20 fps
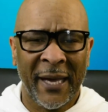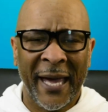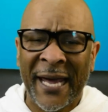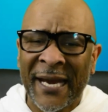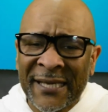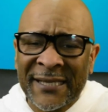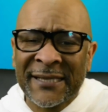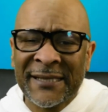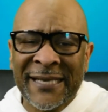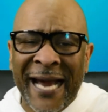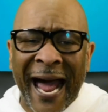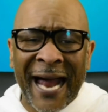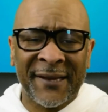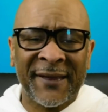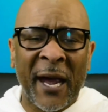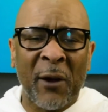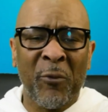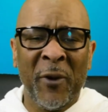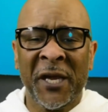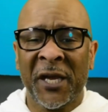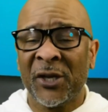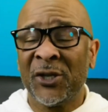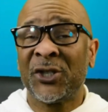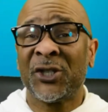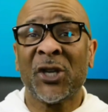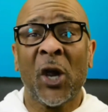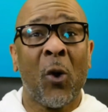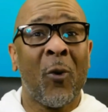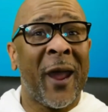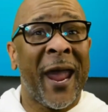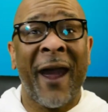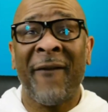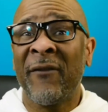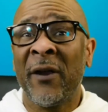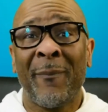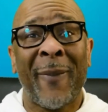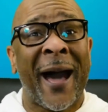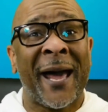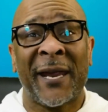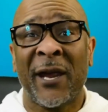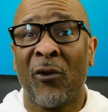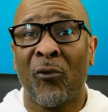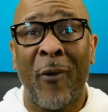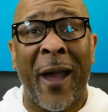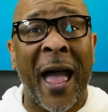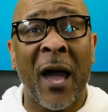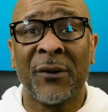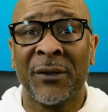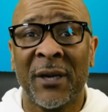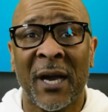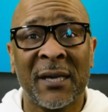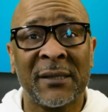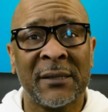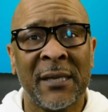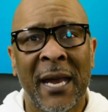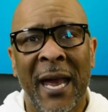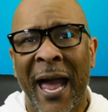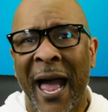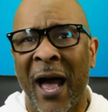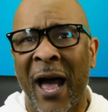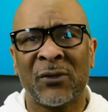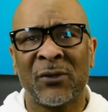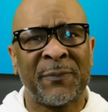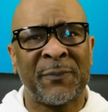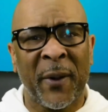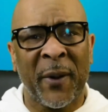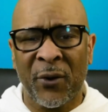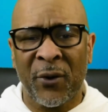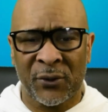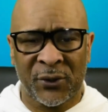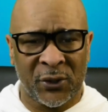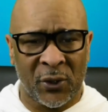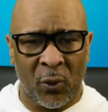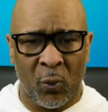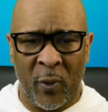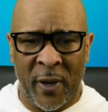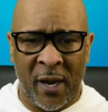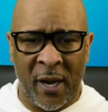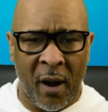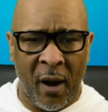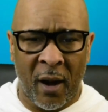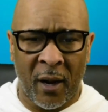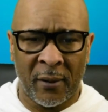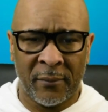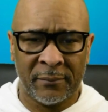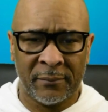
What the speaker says: It is not that we can show everybody around us how spiritual we are.